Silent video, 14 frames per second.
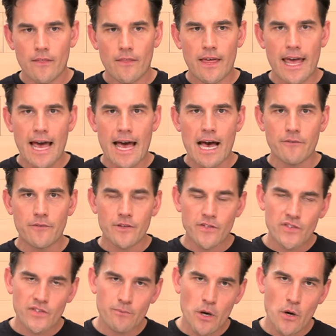They have
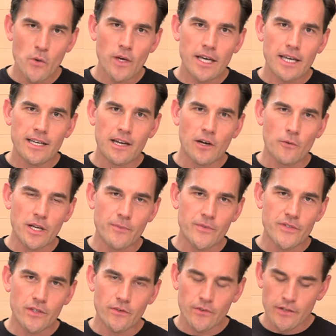smoke, iridium
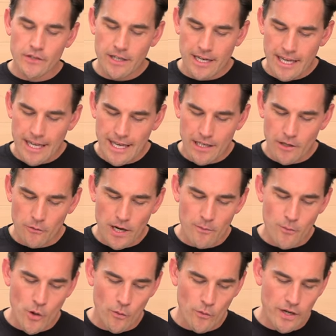silver, and a
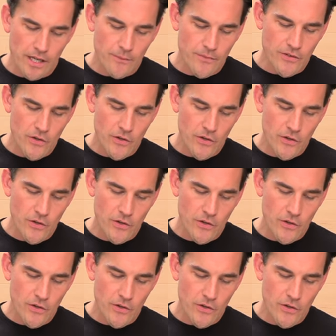rainbow iridium, so